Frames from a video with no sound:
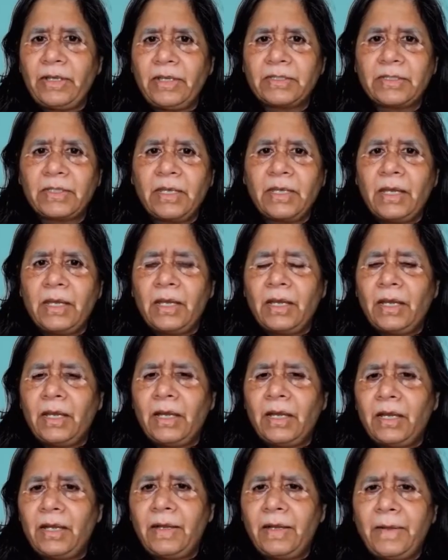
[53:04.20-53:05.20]
us.
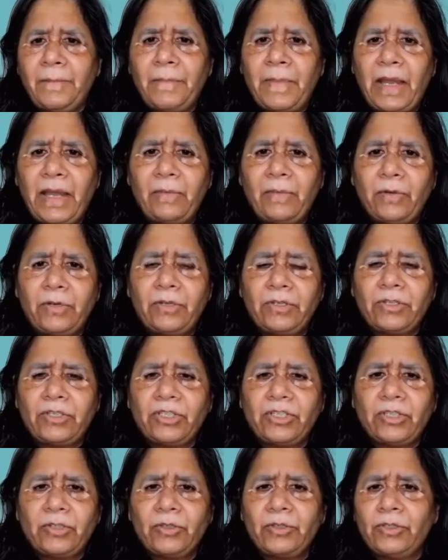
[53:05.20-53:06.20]
I want to
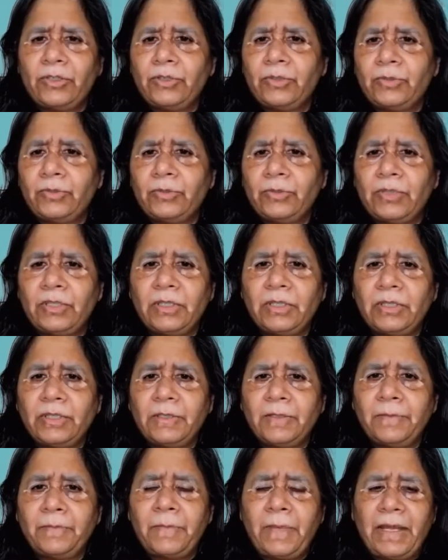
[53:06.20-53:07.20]
show you
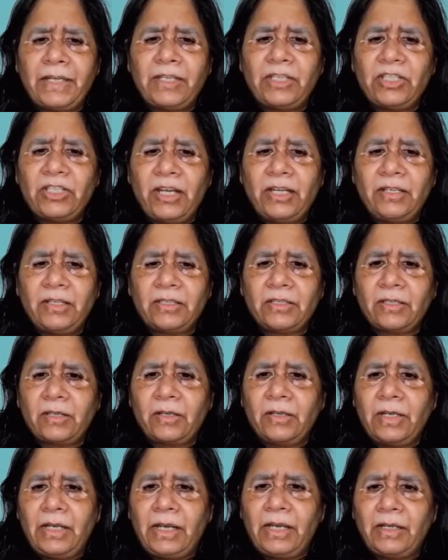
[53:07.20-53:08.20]
I shared this
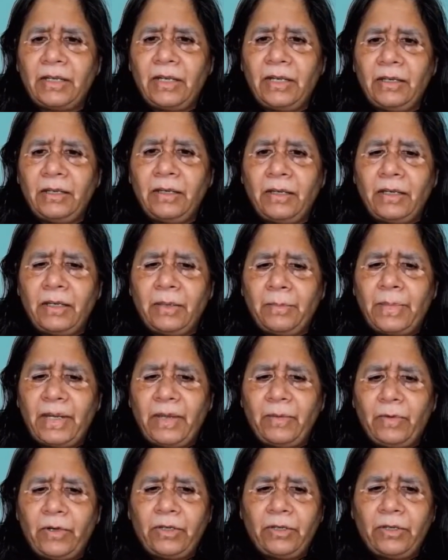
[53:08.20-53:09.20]
on LinkedIn, but
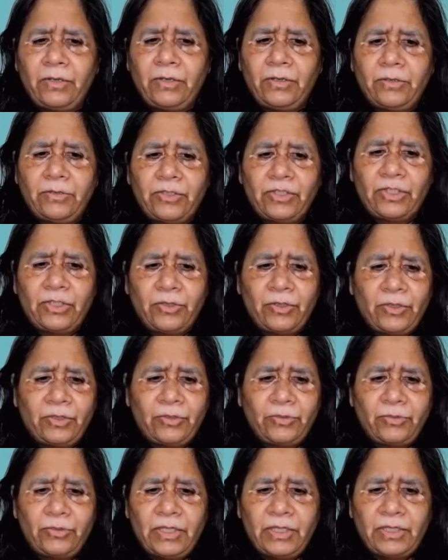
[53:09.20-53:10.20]
I wanted to show
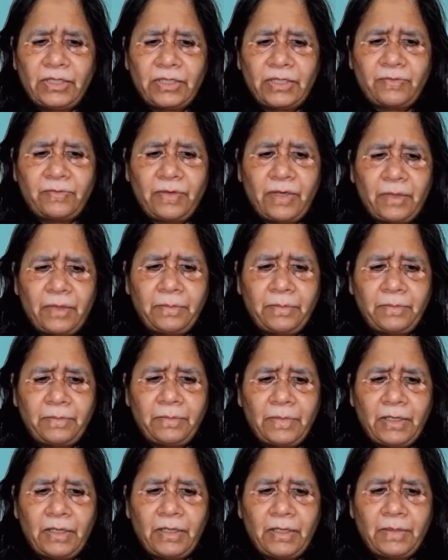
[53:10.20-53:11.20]
you this from
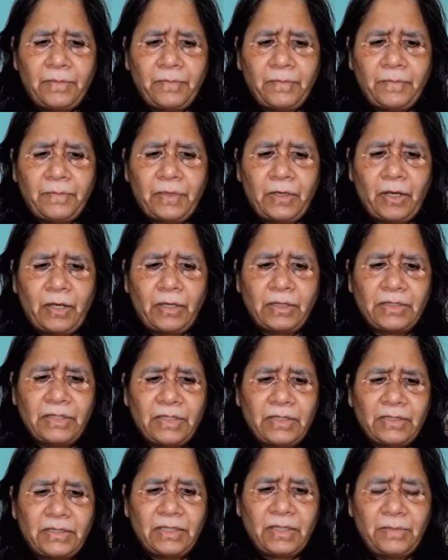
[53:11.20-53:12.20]

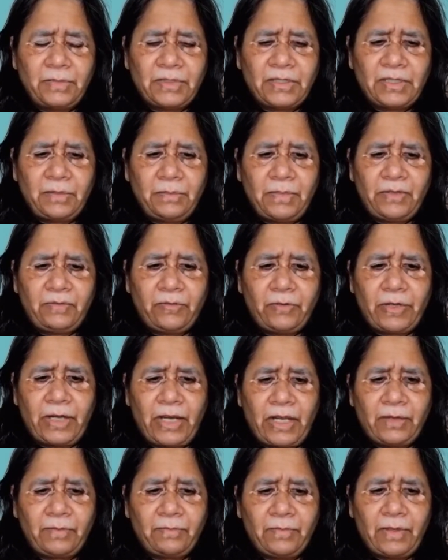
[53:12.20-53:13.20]
Roxy Stimson before
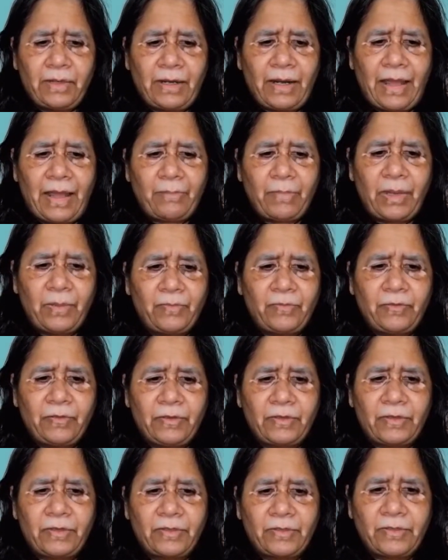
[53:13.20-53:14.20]
I wrap up
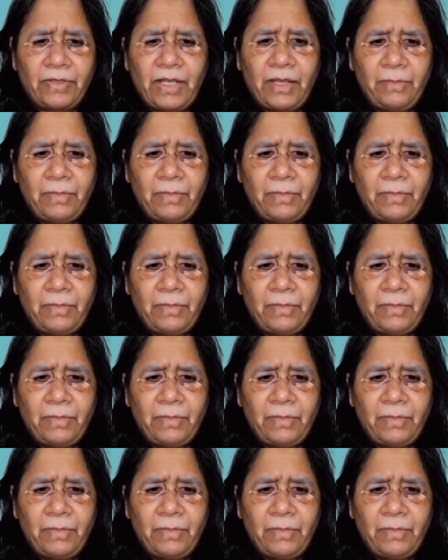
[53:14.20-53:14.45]
for today,